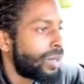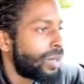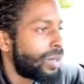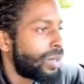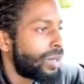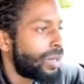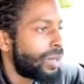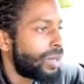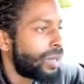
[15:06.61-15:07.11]

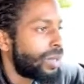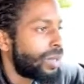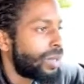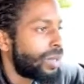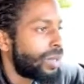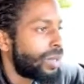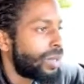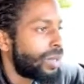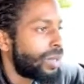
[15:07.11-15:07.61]
if they have any
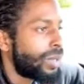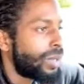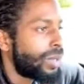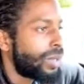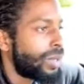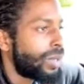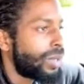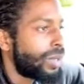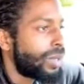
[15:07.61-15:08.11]

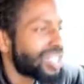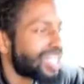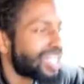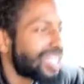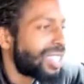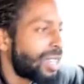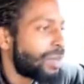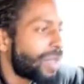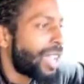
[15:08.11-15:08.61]
questions, if they
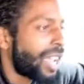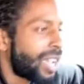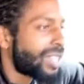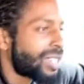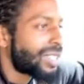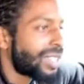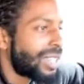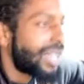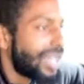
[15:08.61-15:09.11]
have any
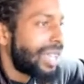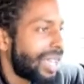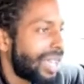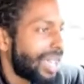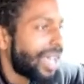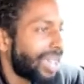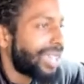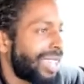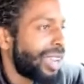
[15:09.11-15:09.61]
questions that need to be
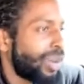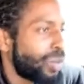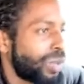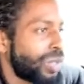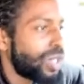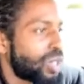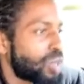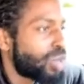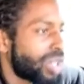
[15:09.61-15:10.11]
asked,
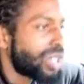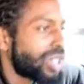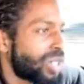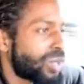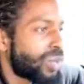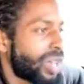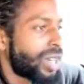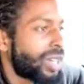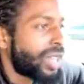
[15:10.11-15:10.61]
I can't
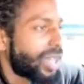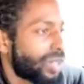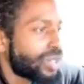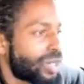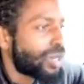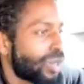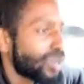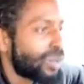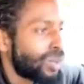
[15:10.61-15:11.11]
really address it
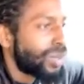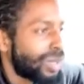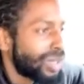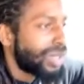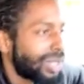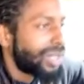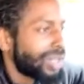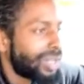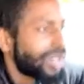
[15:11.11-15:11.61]
right now.
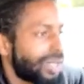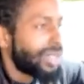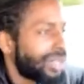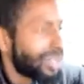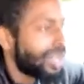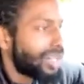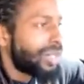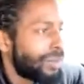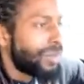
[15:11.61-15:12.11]
So
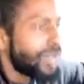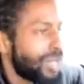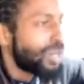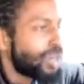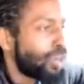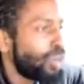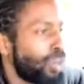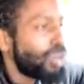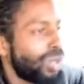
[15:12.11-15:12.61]

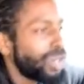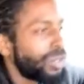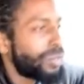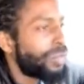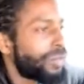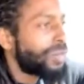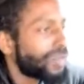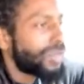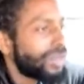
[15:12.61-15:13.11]
it'd be
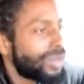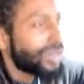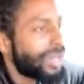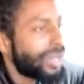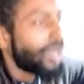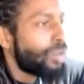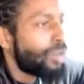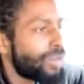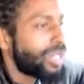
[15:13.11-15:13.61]
cool if
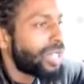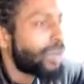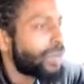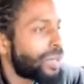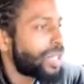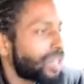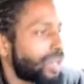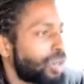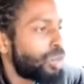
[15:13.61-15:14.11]
you could help me
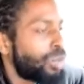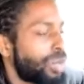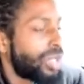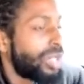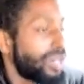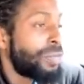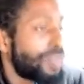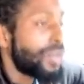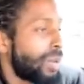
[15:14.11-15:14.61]
out with that a little
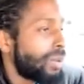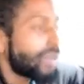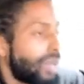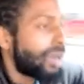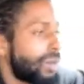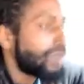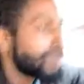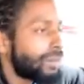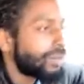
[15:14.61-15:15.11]
bit. If you don't
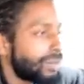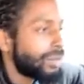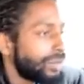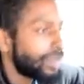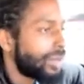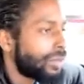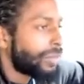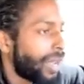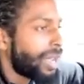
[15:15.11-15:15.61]
know,
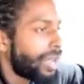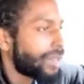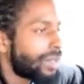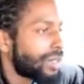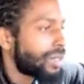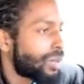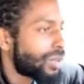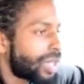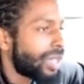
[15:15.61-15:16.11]
it's fine.
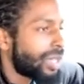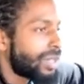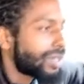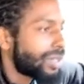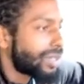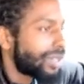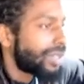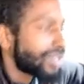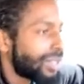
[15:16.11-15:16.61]
It's okay.
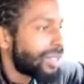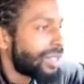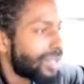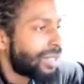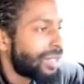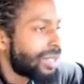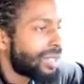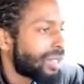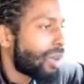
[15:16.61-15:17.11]

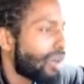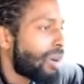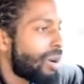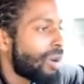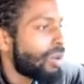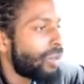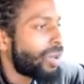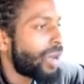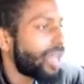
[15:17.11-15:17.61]
It's all
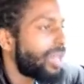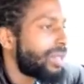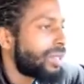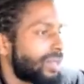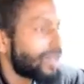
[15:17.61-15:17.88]
right.